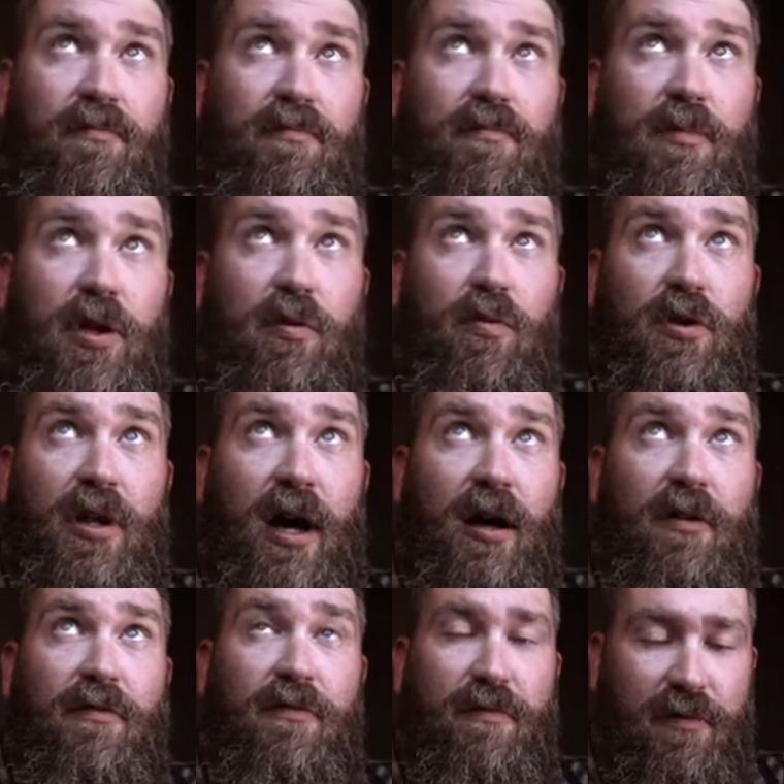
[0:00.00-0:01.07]
You will
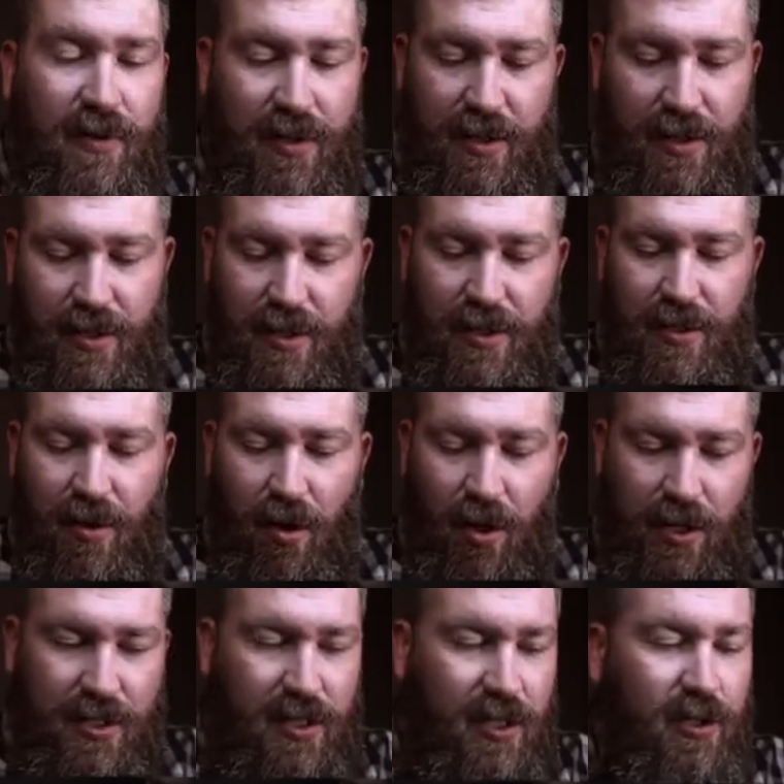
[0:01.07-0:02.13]
not,
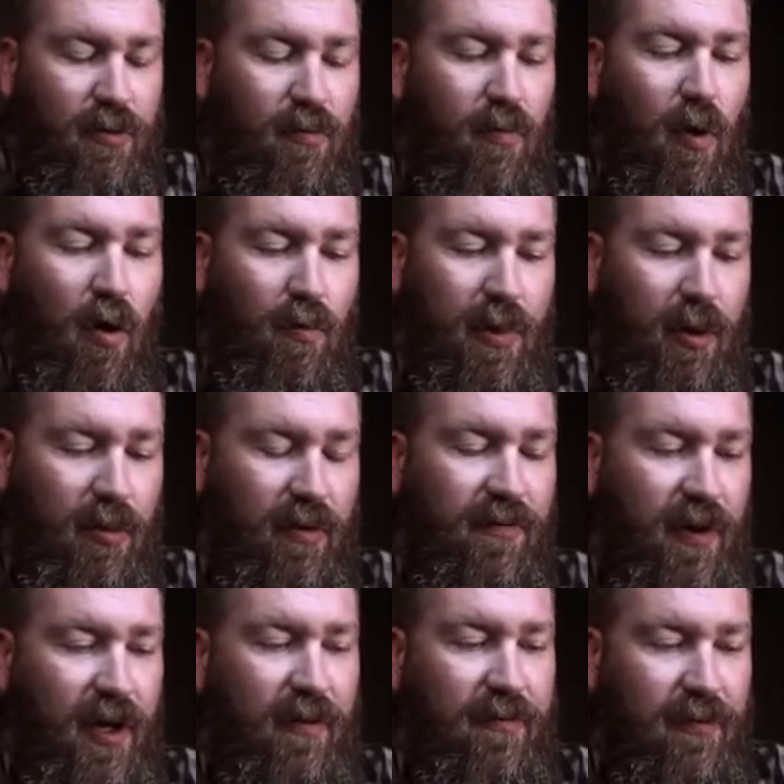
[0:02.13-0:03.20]
honestly, you won't be able to
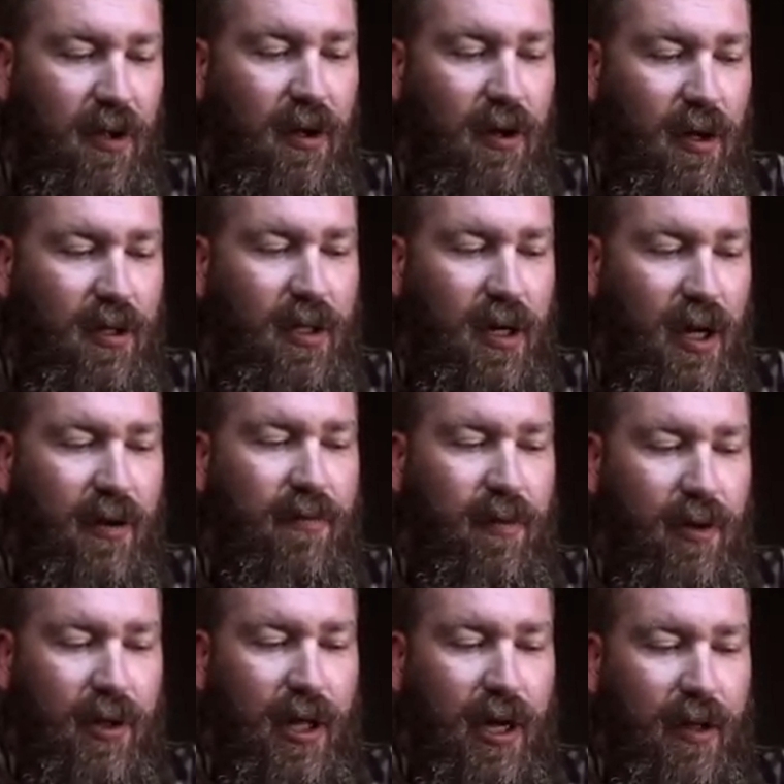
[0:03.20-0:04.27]
find a flaw on the knife
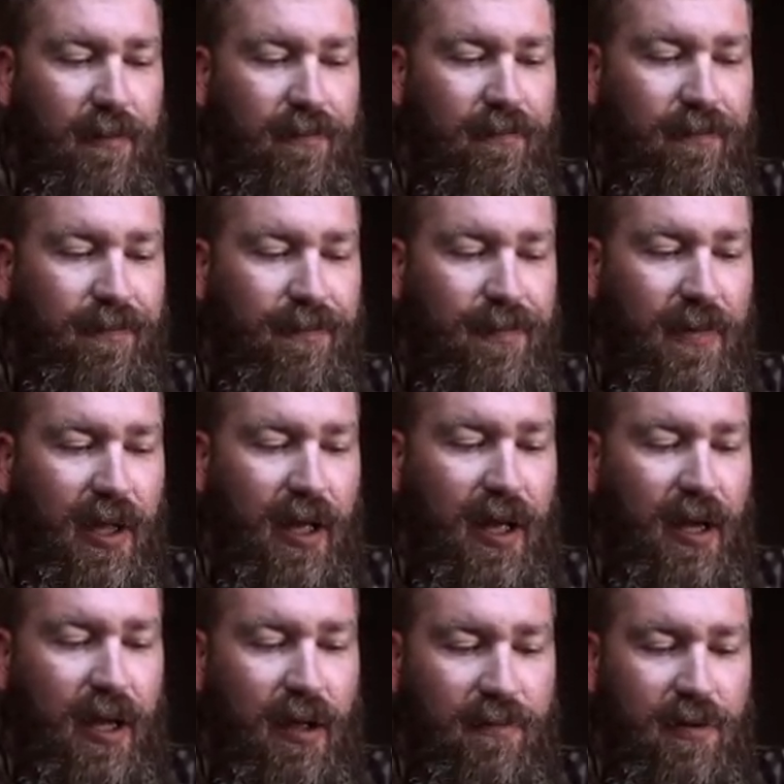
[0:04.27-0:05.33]
when you get it.
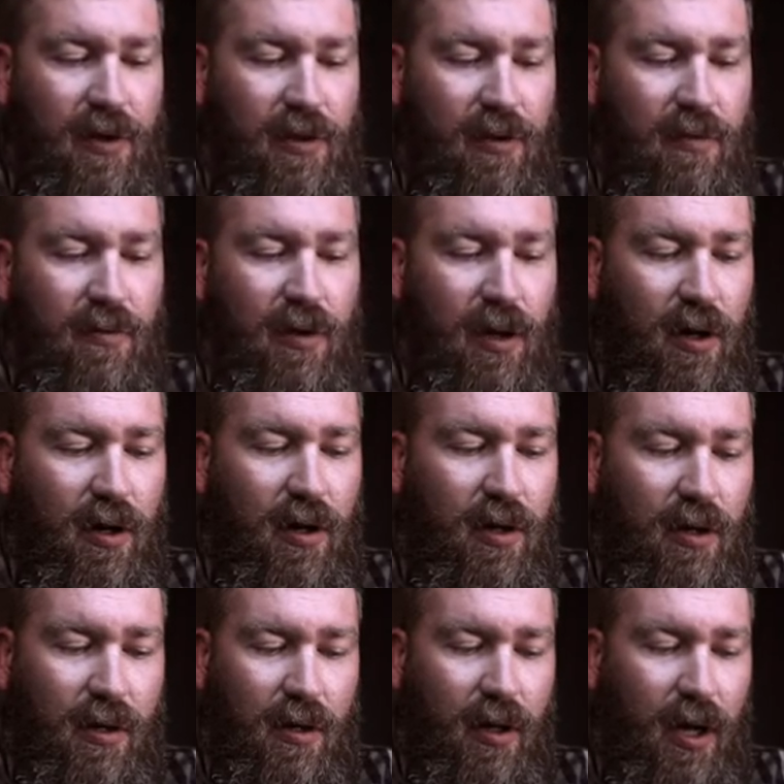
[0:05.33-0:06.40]
And if you do,
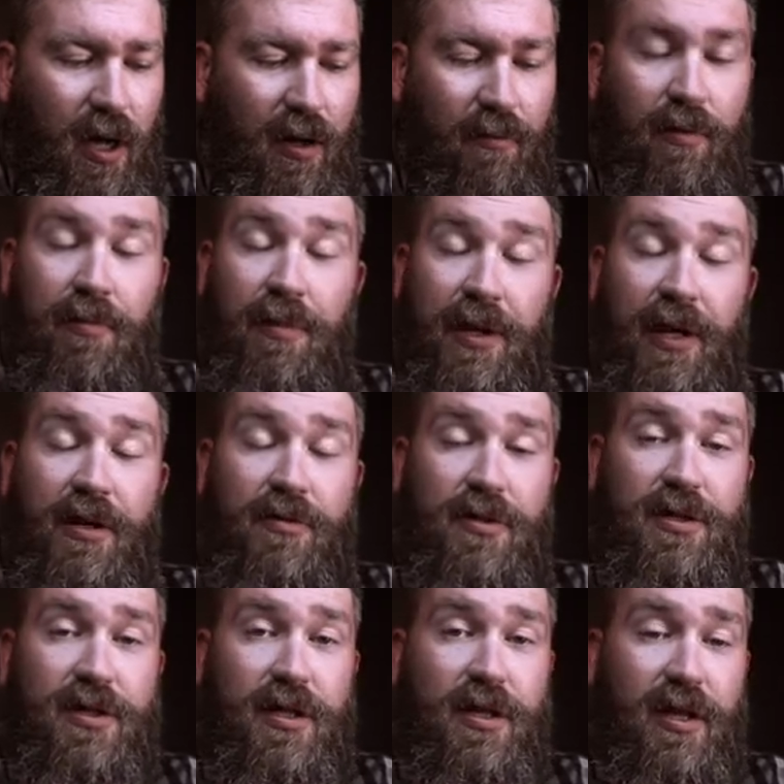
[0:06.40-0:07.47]
I would be
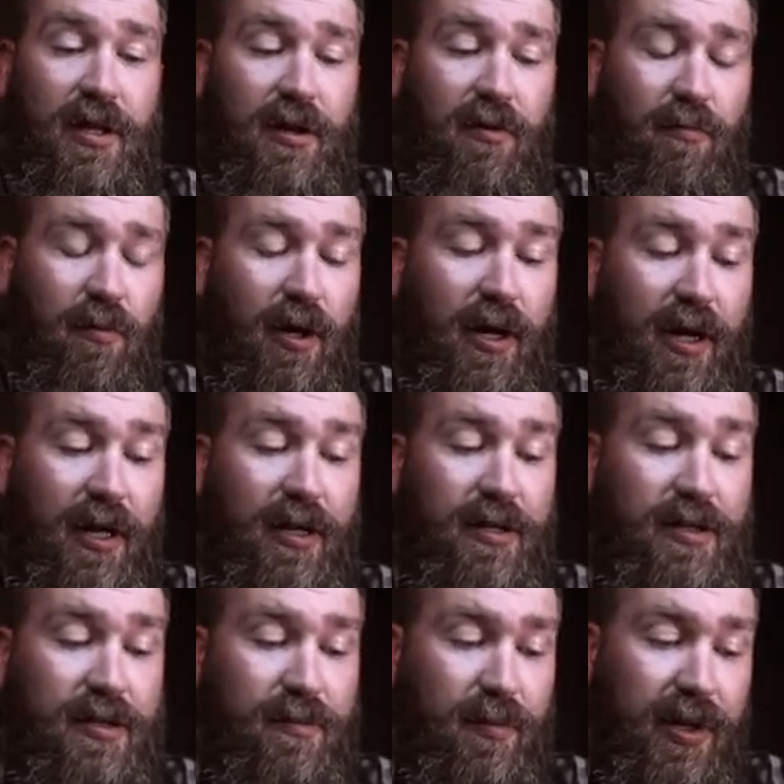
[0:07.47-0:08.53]
interested to hear what it
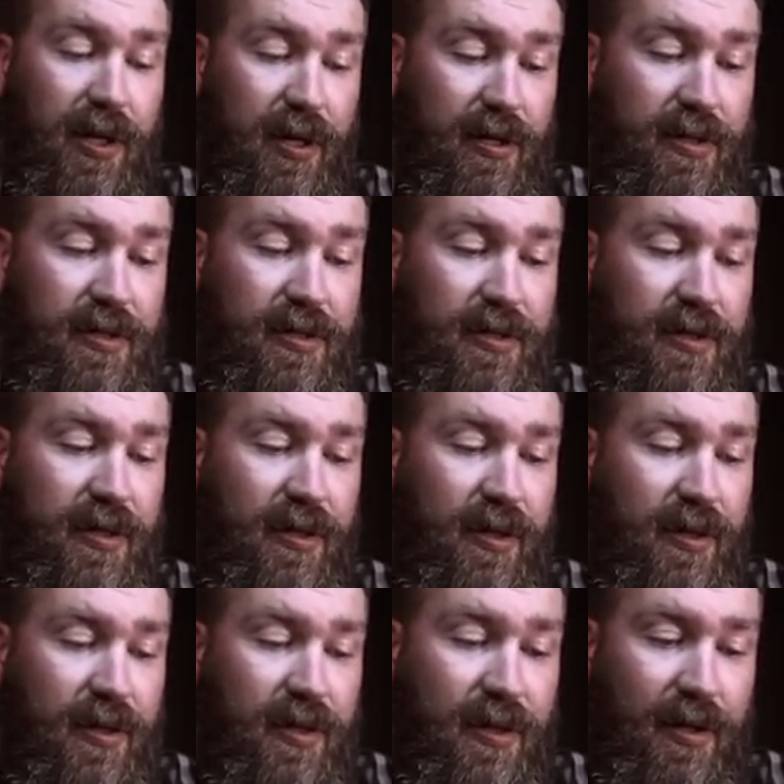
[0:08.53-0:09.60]
is, because
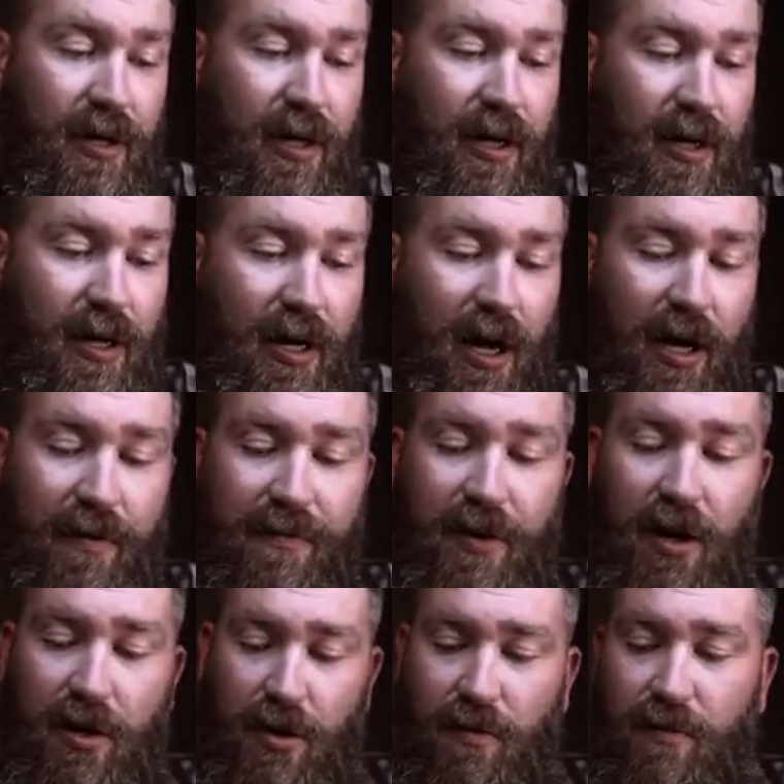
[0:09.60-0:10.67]
I've
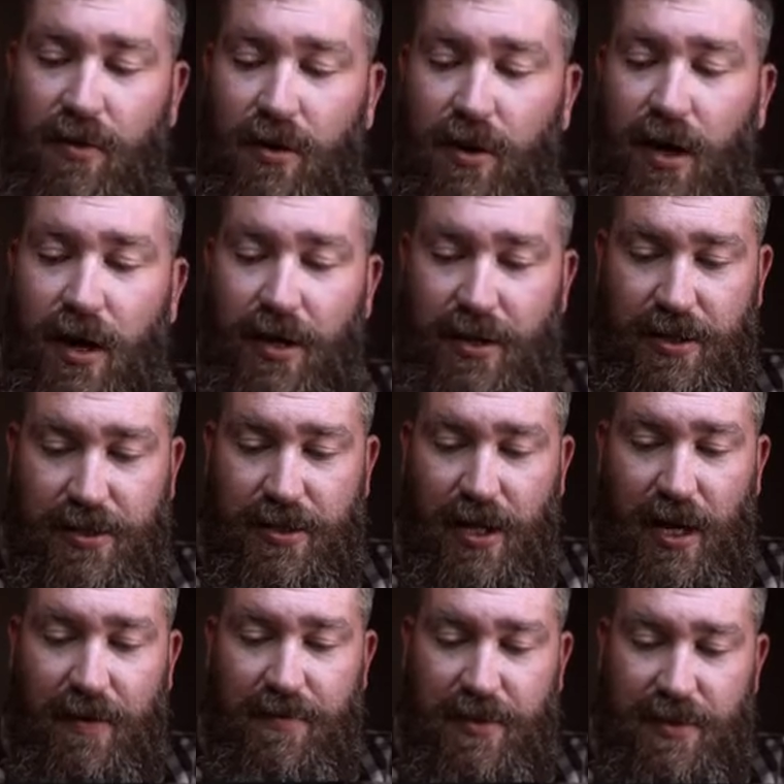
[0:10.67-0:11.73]
gone over a lot of these
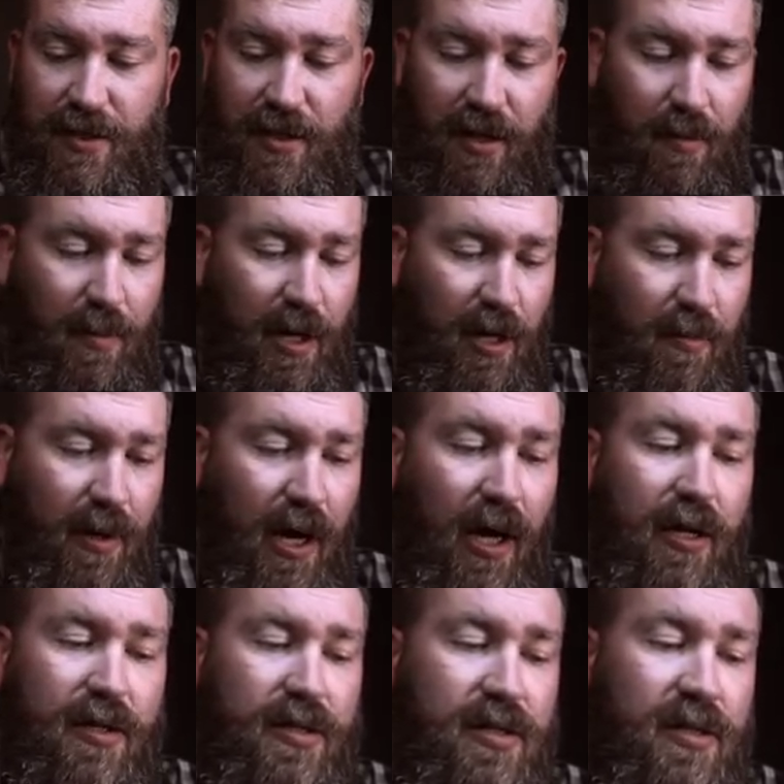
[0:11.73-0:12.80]
knives as they come out of the
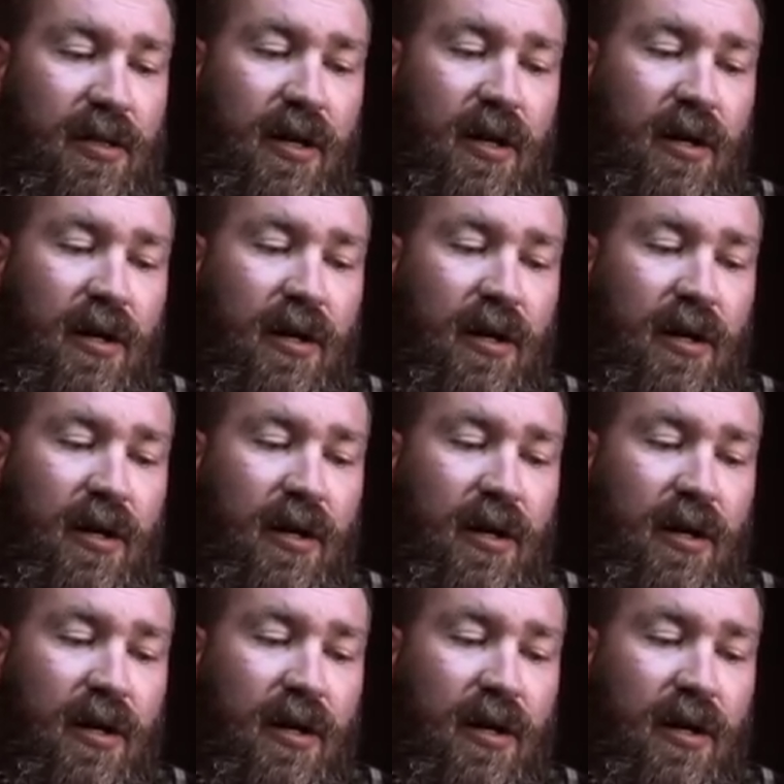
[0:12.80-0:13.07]
box,